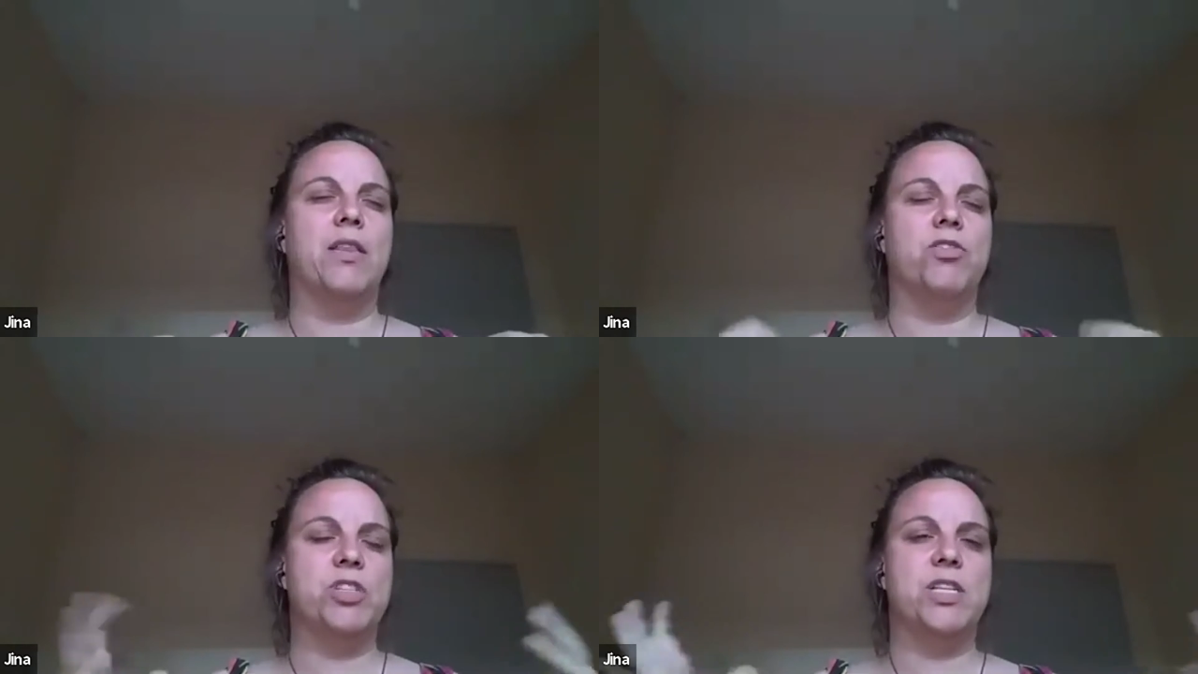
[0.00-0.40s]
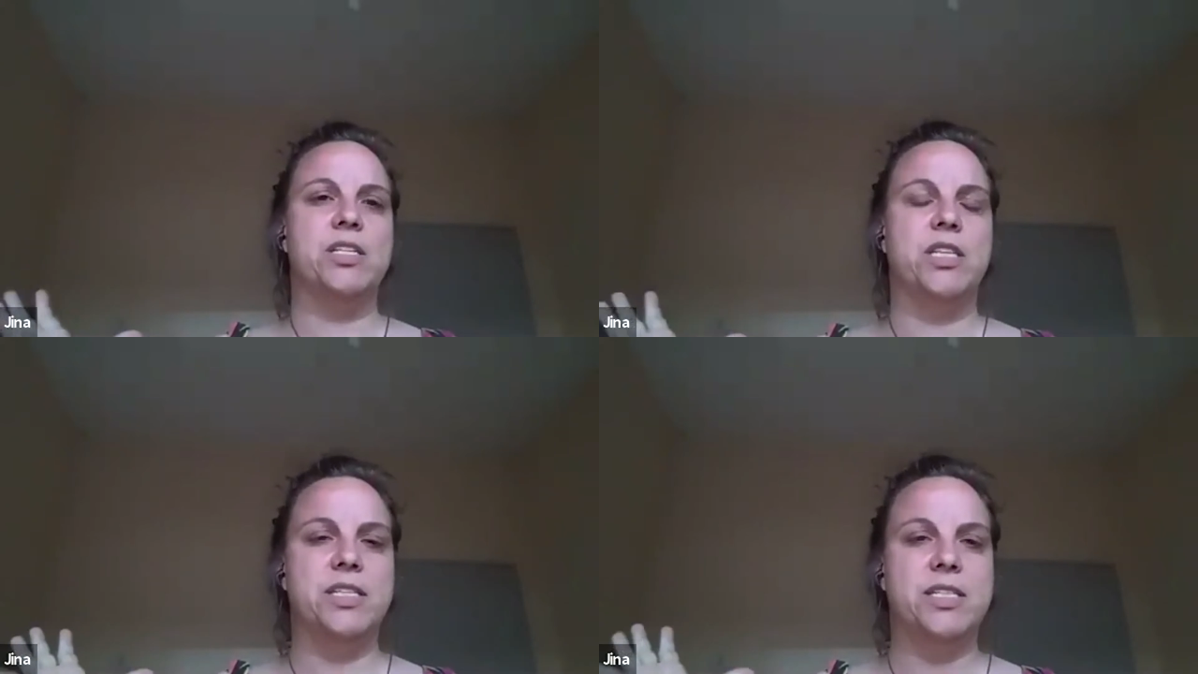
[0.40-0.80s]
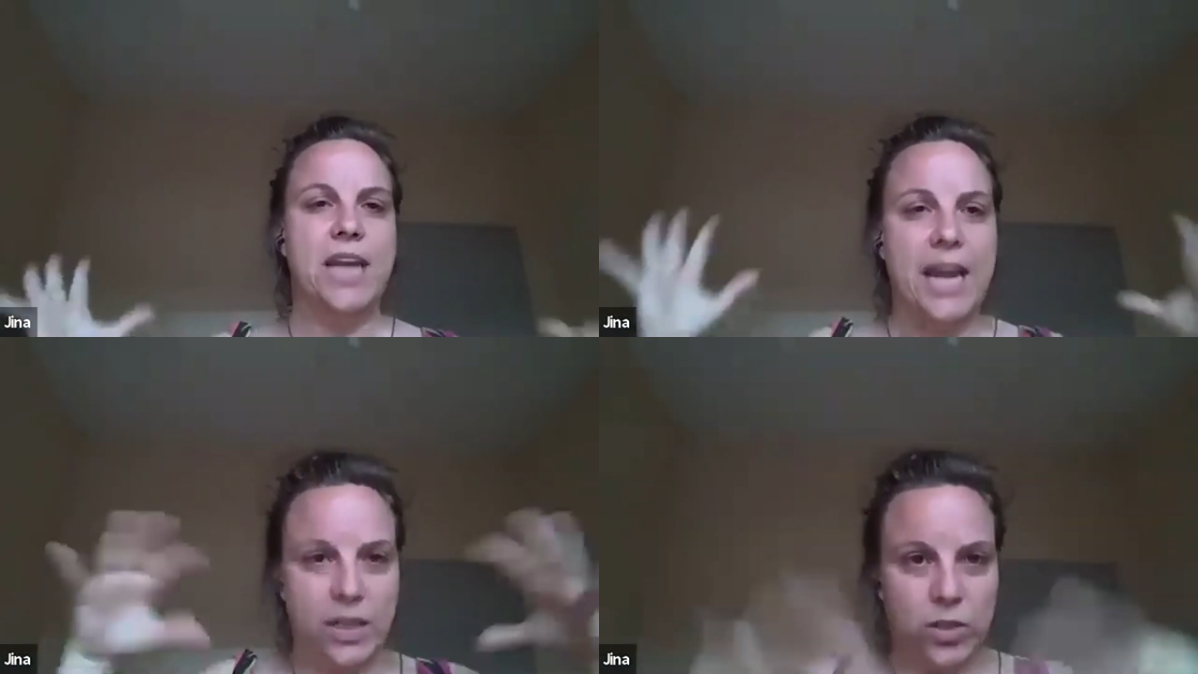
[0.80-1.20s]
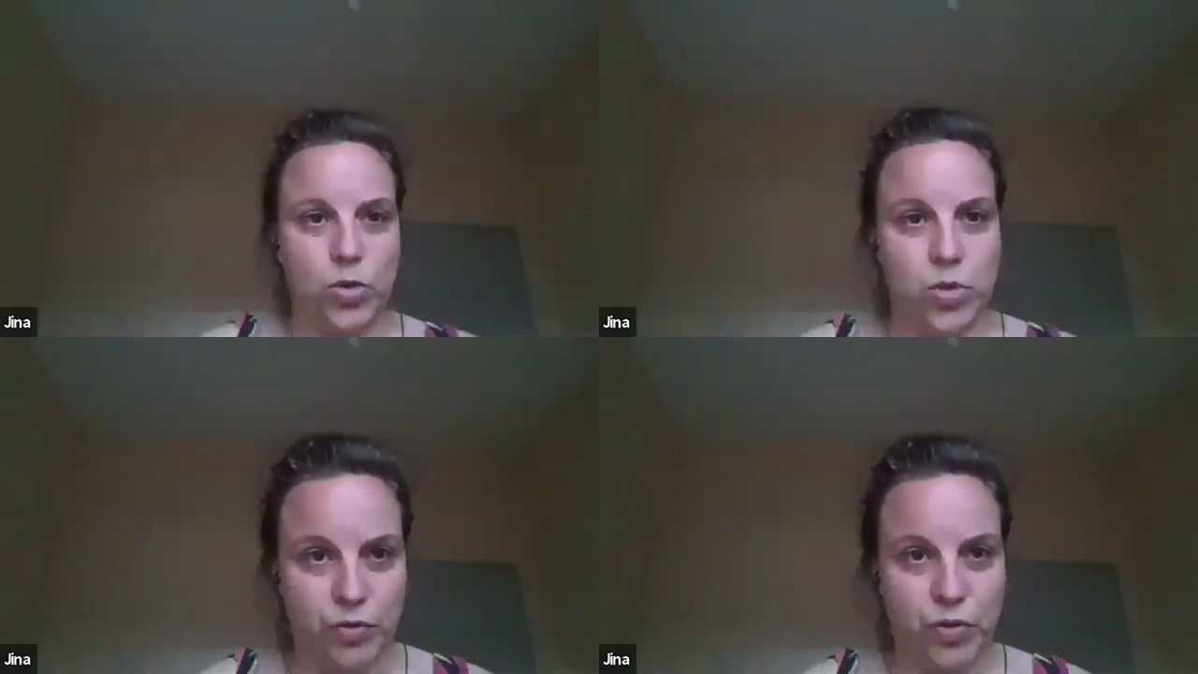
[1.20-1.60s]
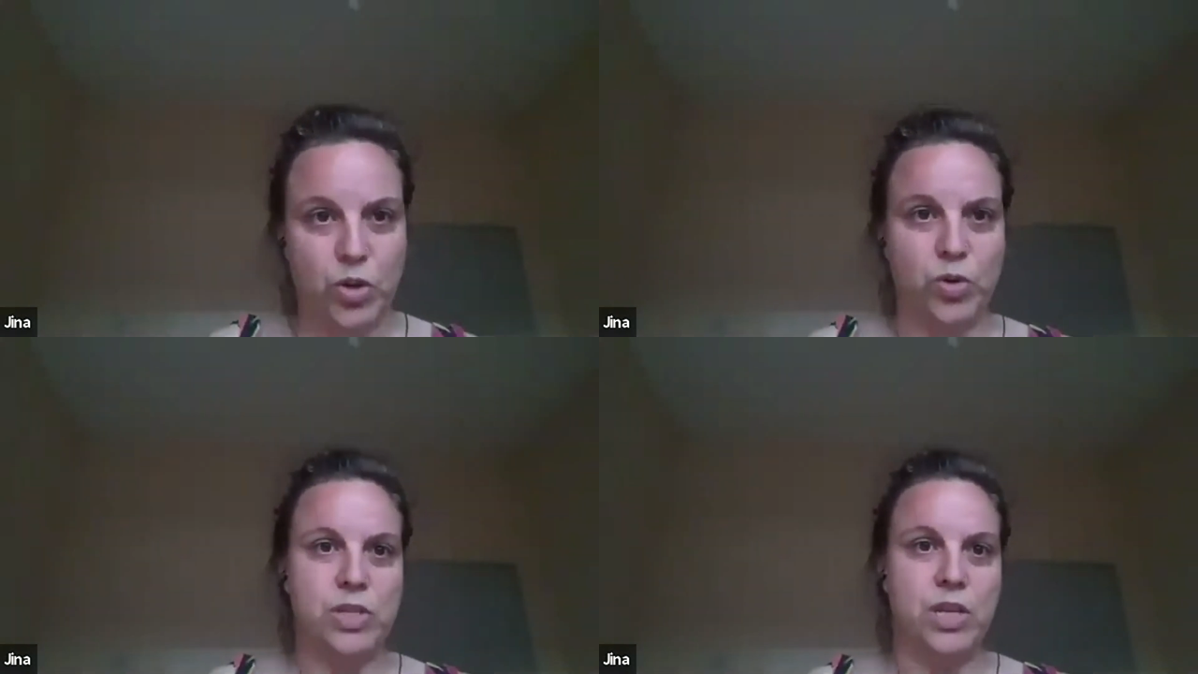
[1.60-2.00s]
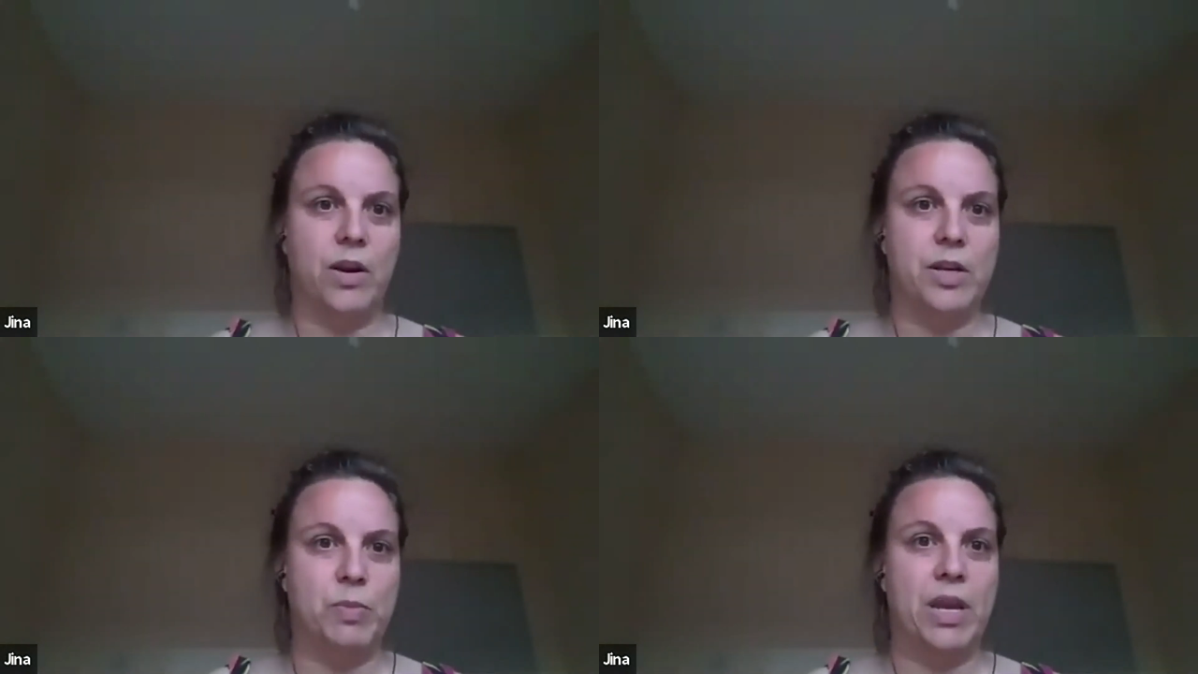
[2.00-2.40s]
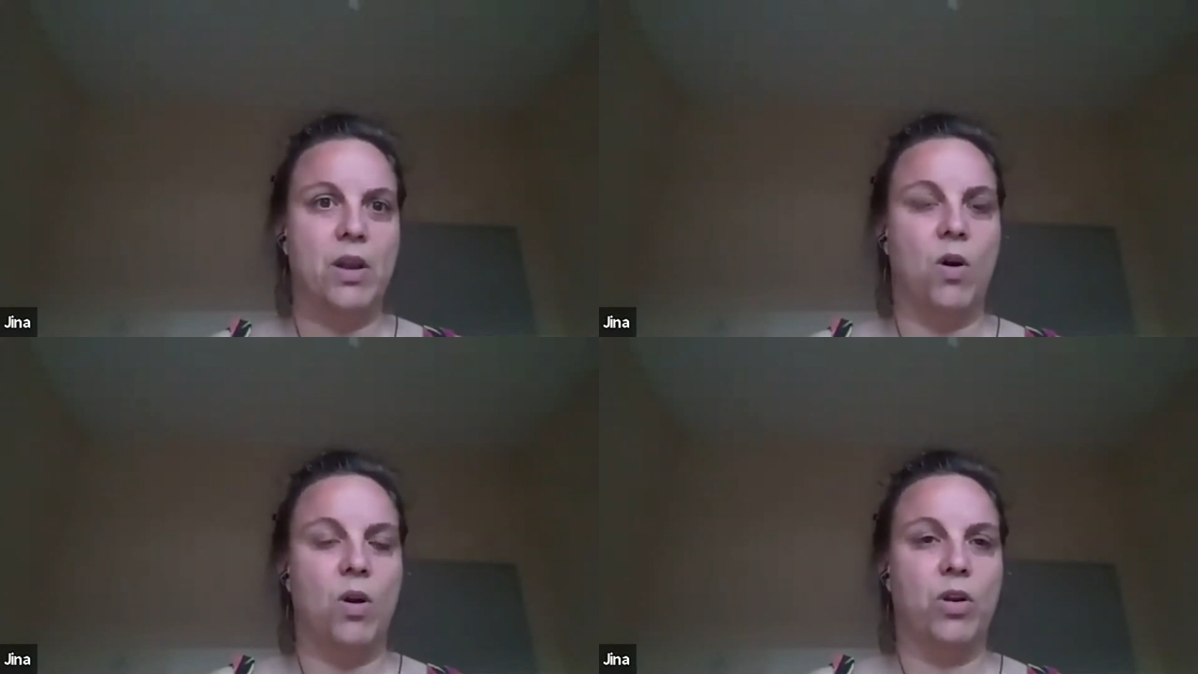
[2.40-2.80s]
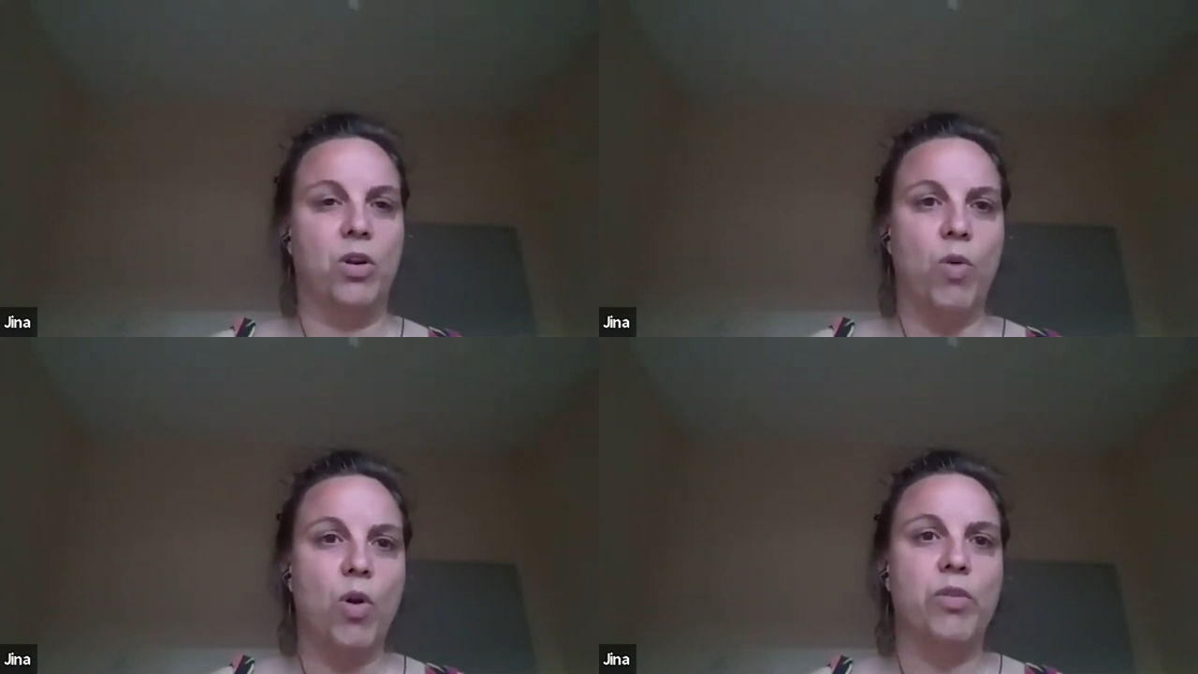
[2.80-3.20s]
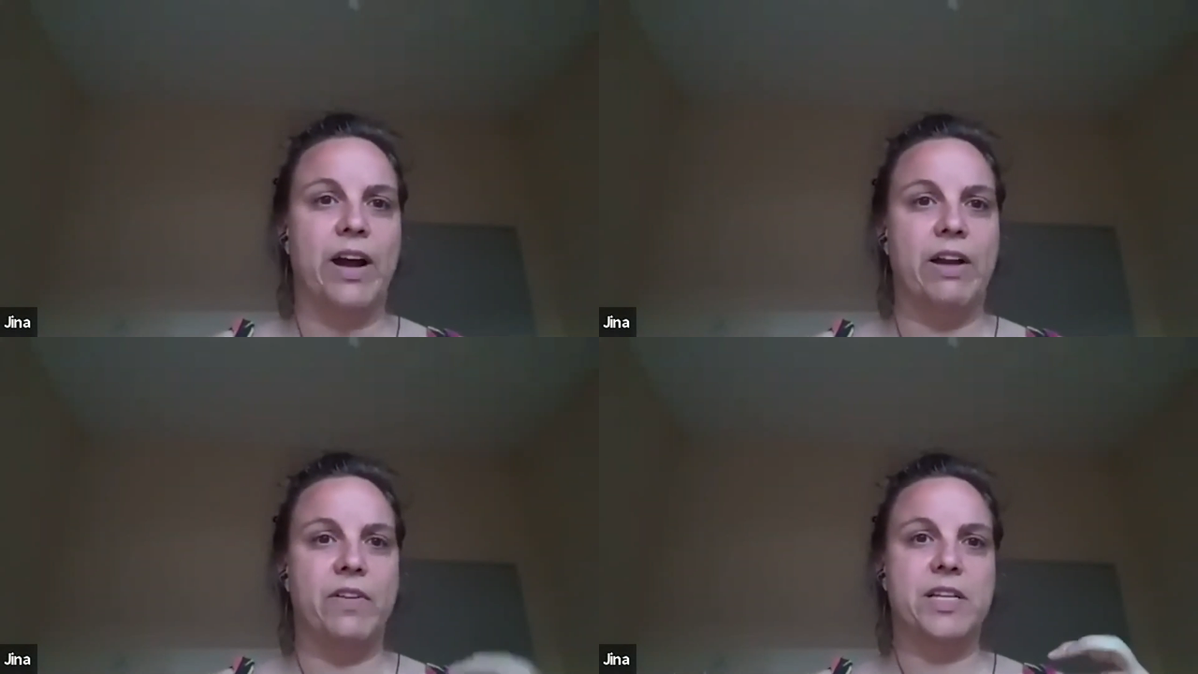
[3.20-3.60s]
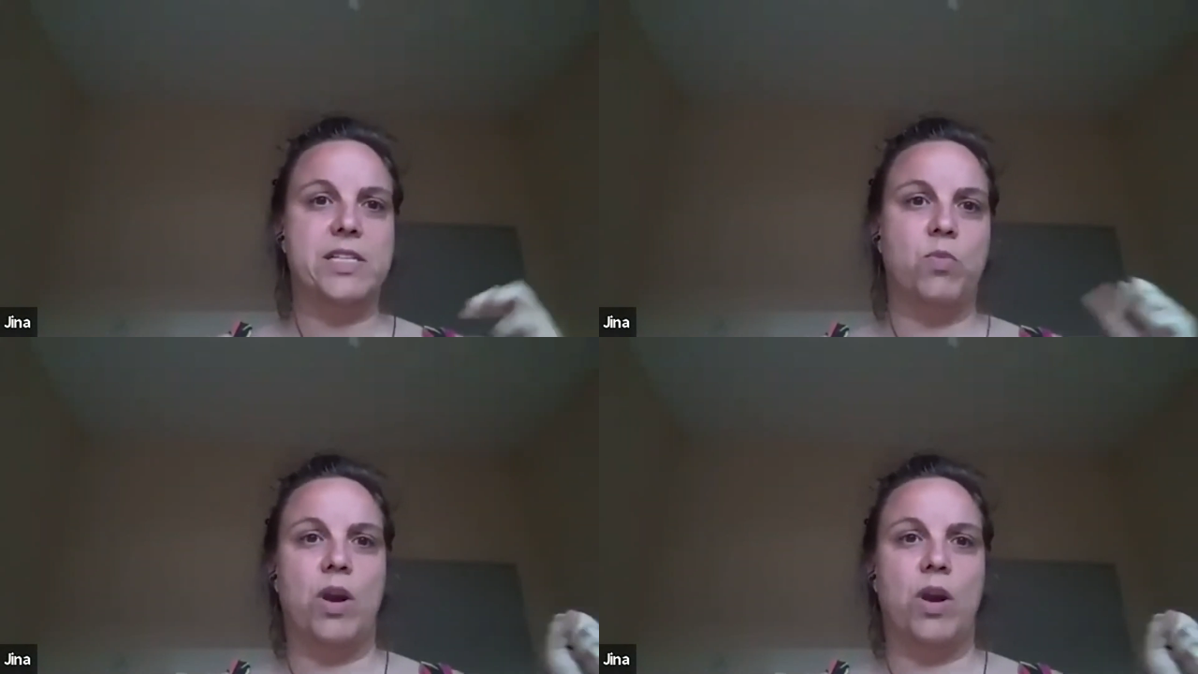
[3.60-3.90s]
just the deluge of news that there has been on coronavirus,